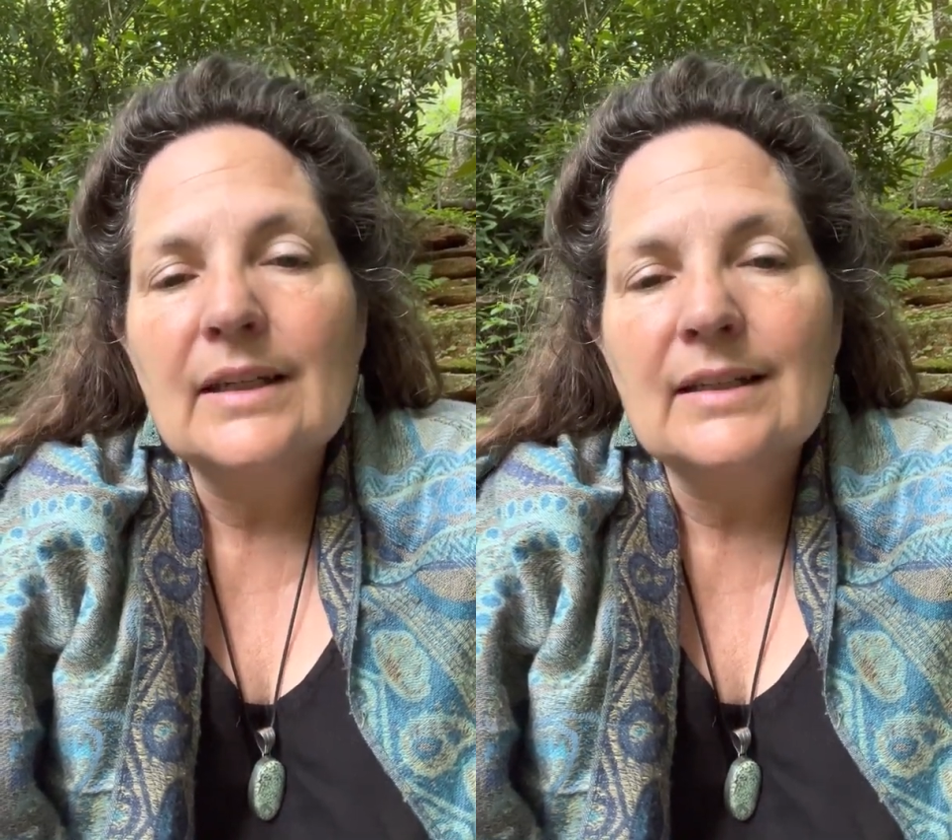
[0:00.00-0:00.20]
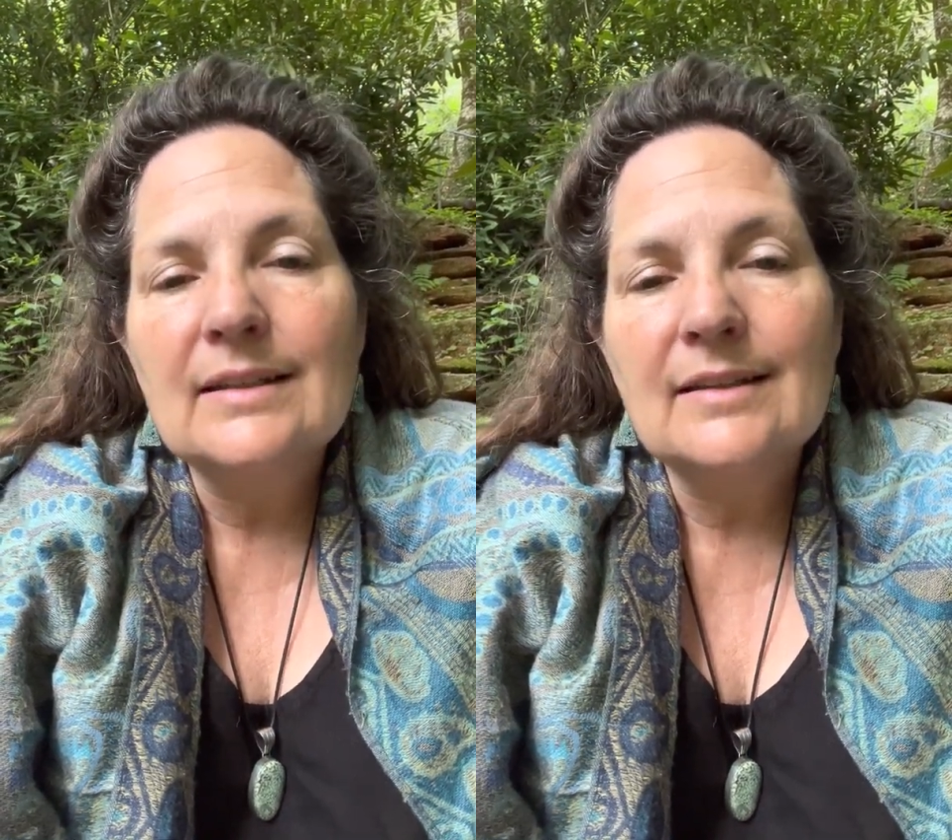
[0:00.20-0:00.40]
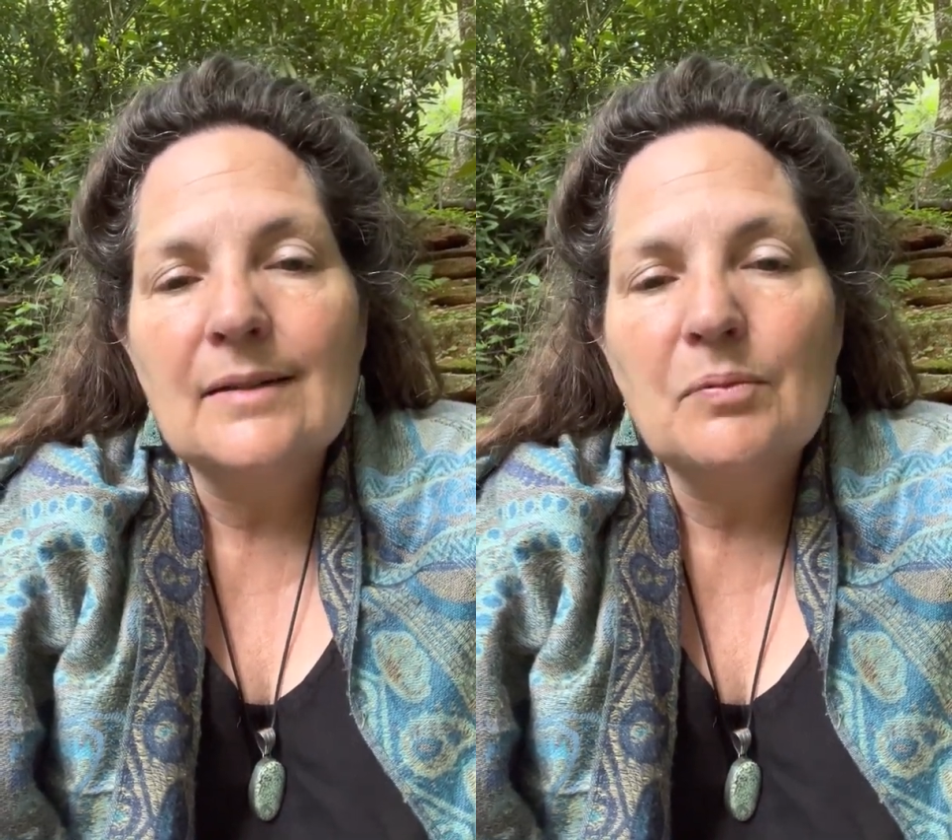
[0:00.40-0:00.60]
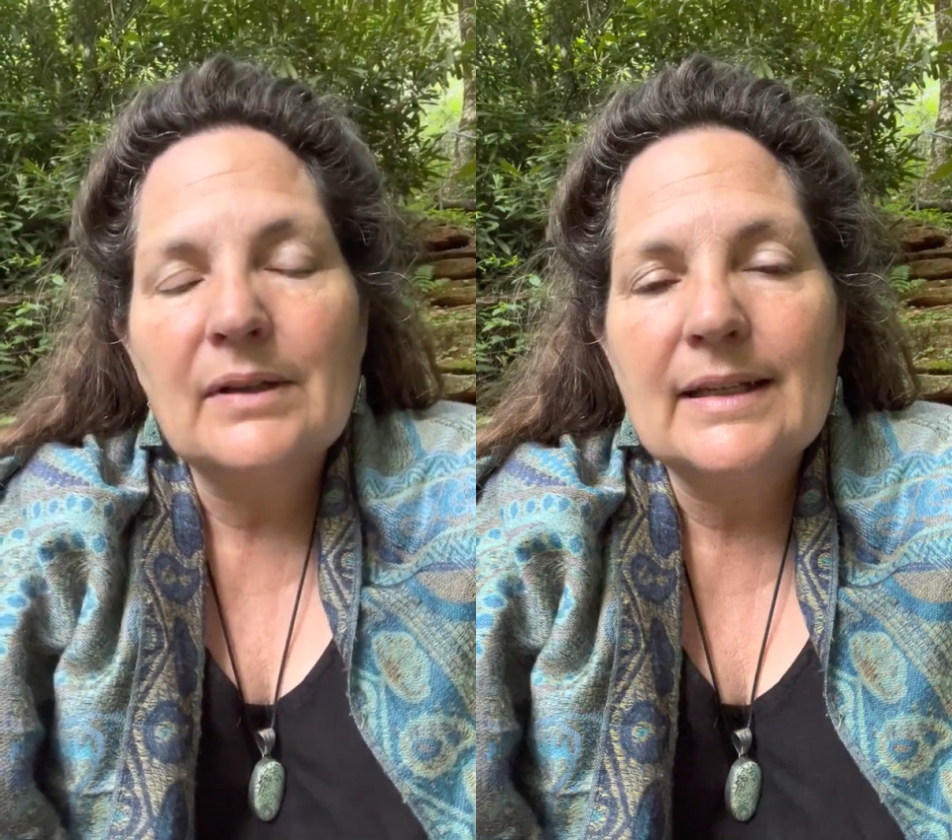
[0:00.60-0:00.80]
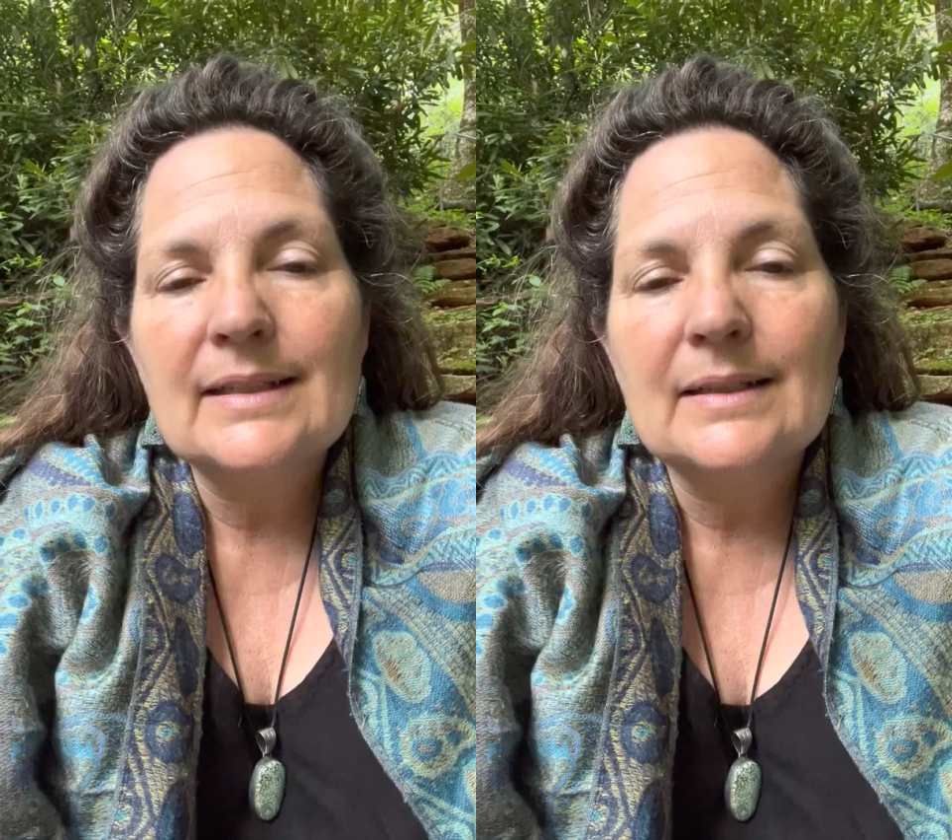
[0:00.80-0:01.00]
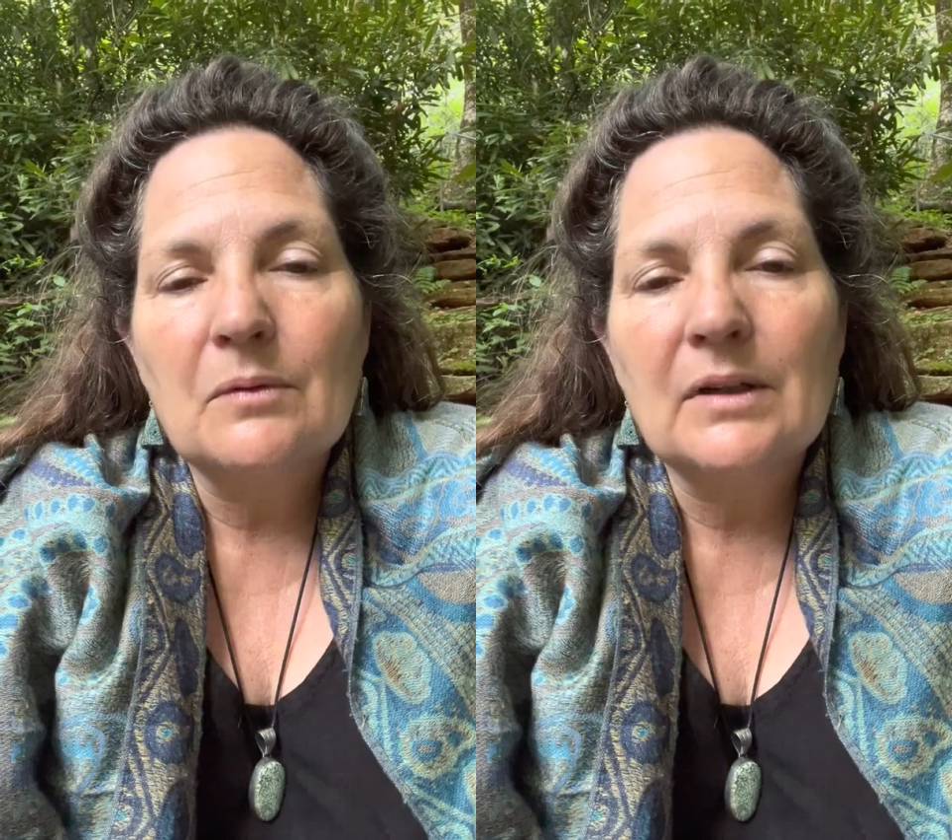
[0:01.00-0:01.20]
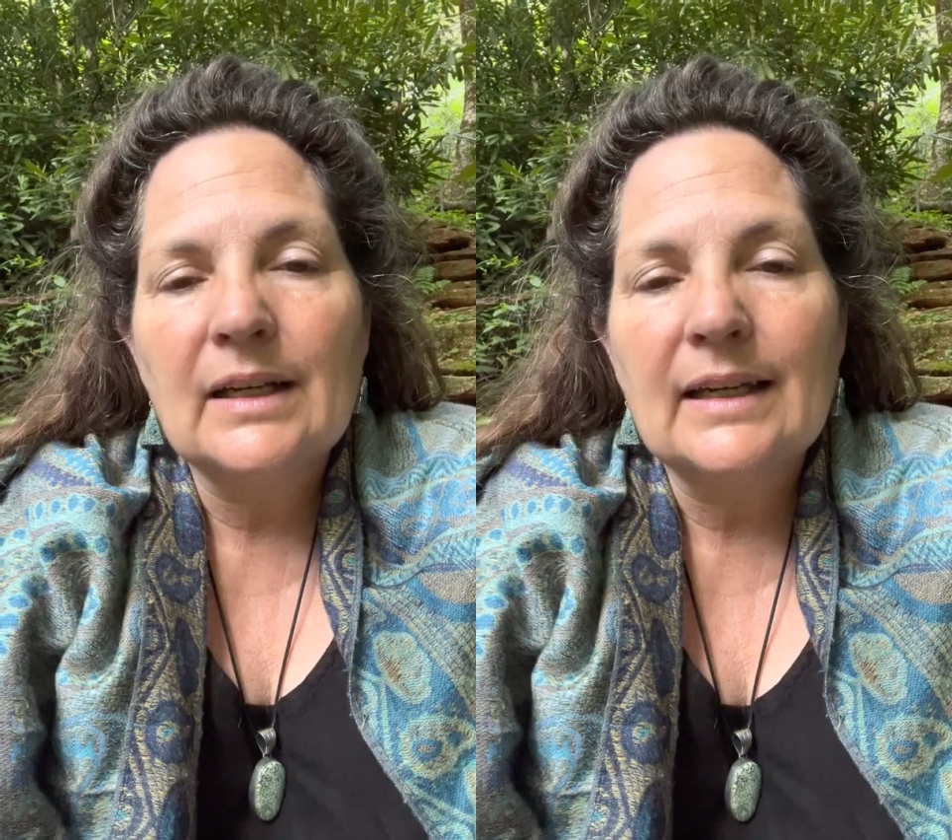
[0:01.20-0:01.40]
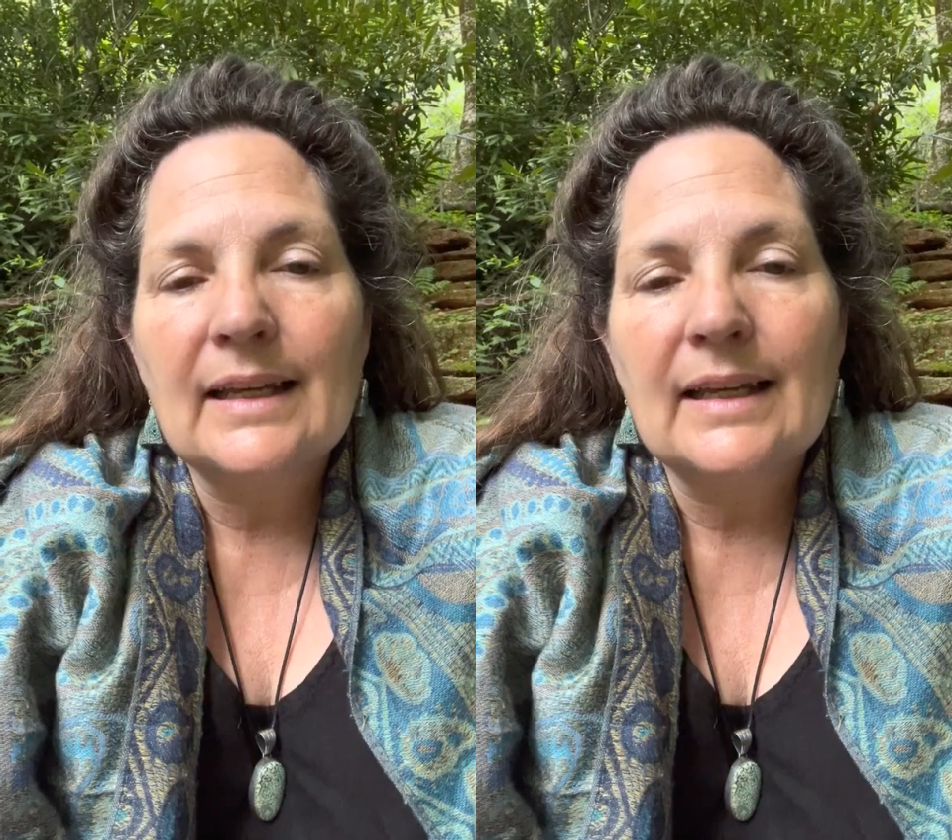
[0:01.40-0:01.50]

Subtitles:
into the place that we're going